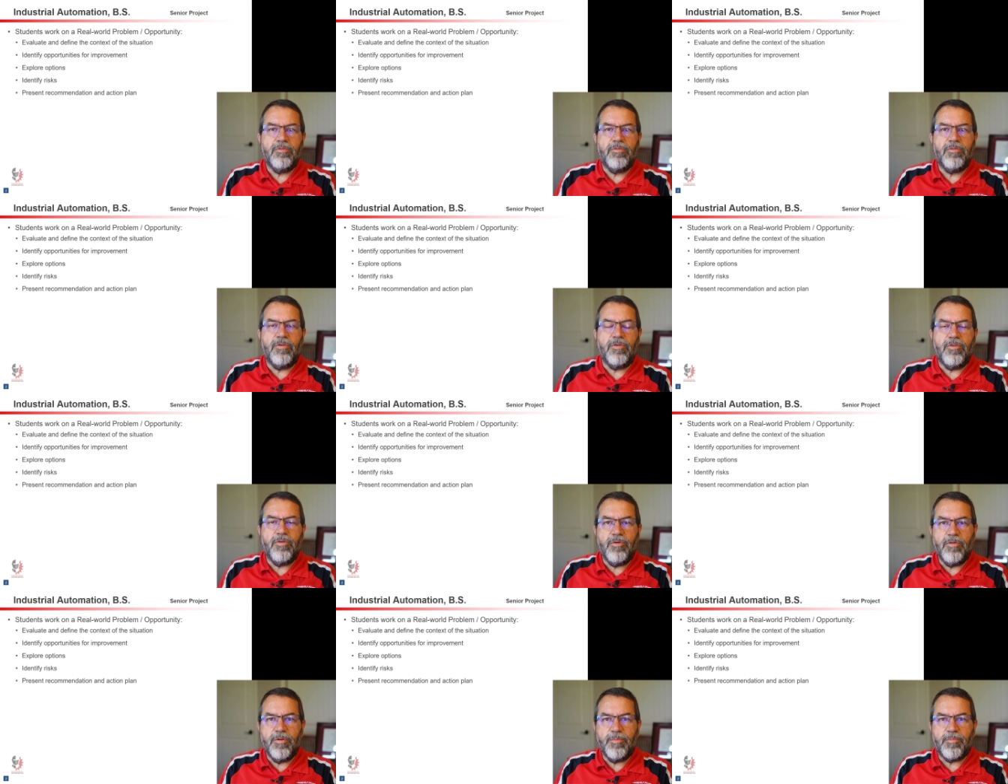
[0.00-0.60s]
To
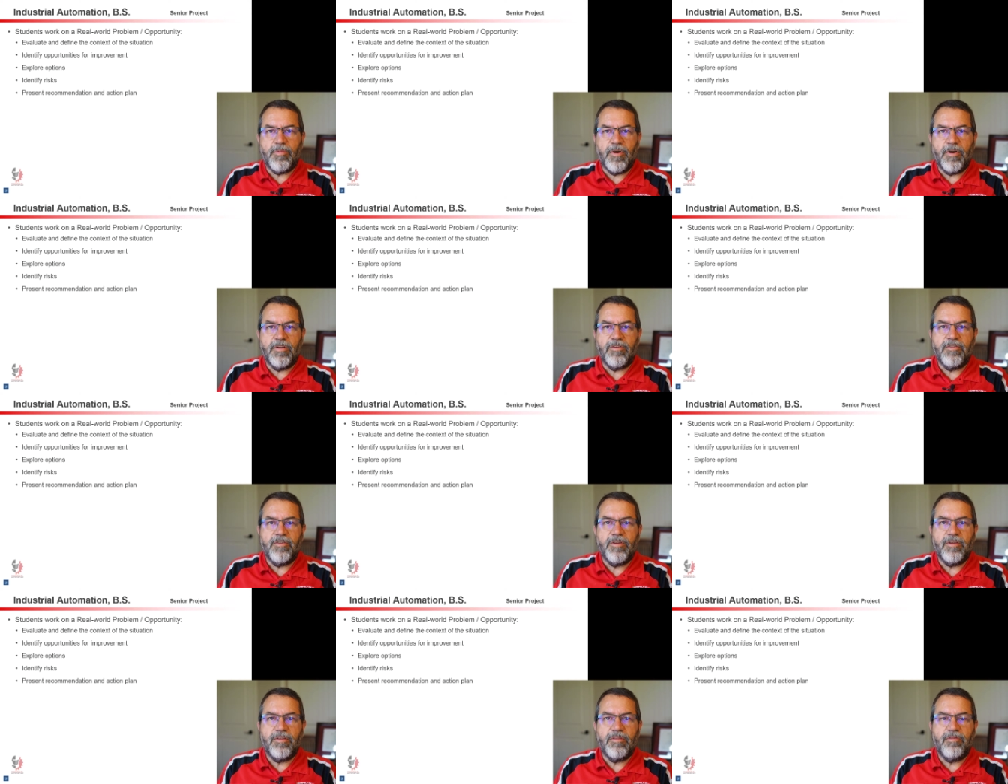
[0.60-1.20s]
do the
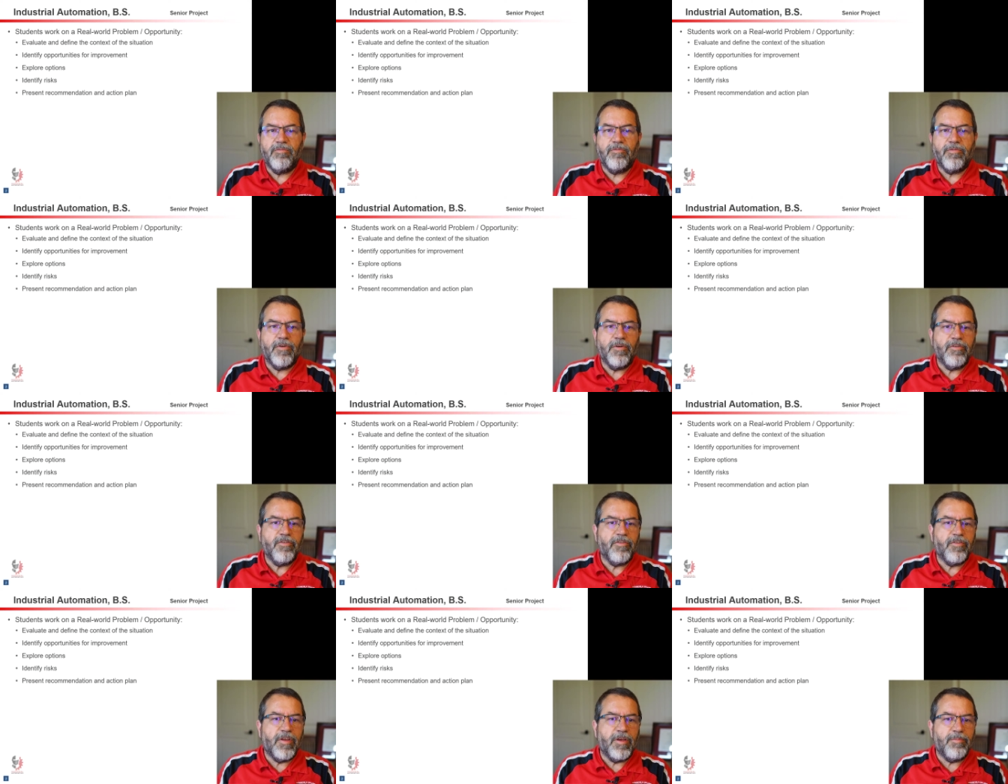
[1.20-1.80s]
project, the
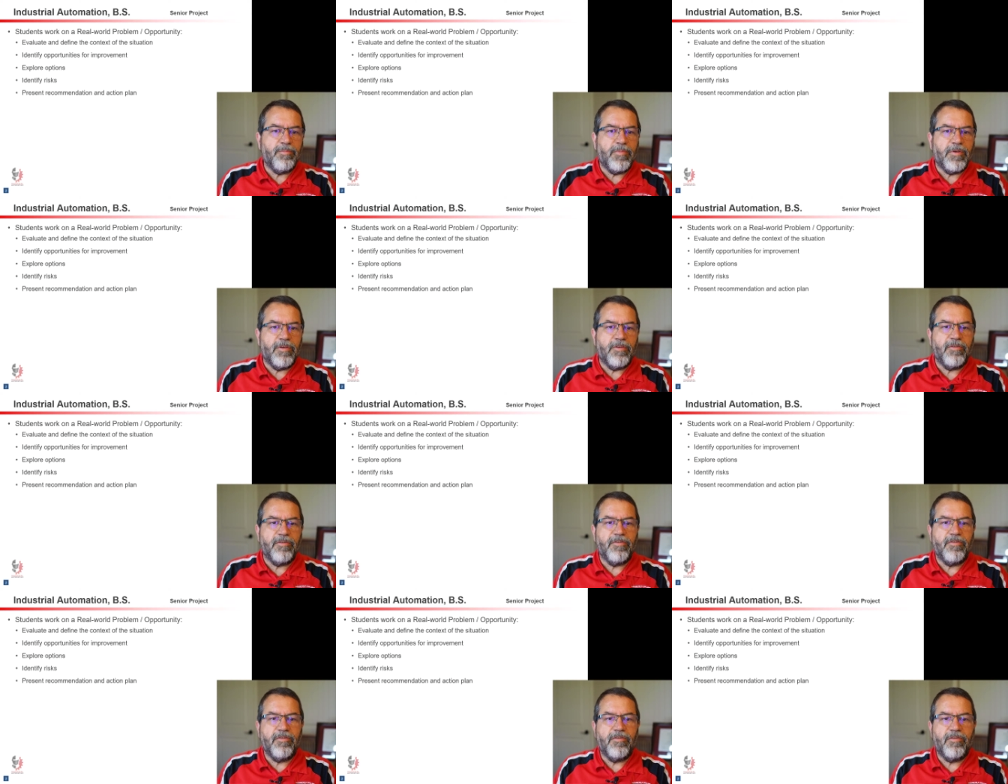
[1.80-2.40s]
first step
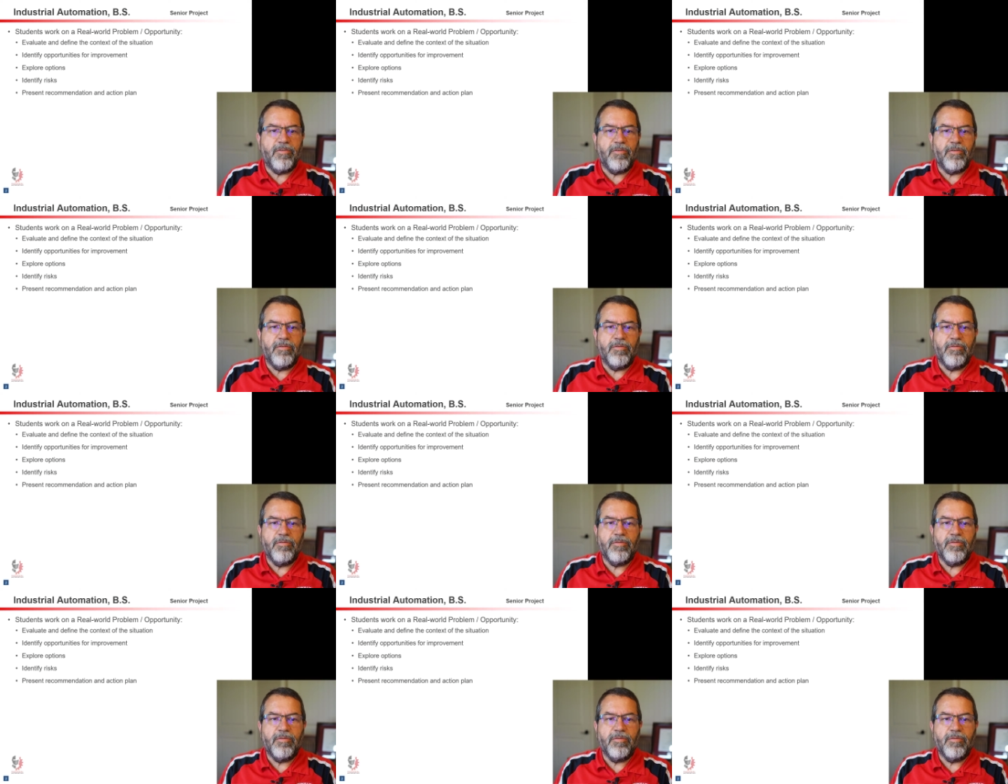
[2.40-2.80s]
is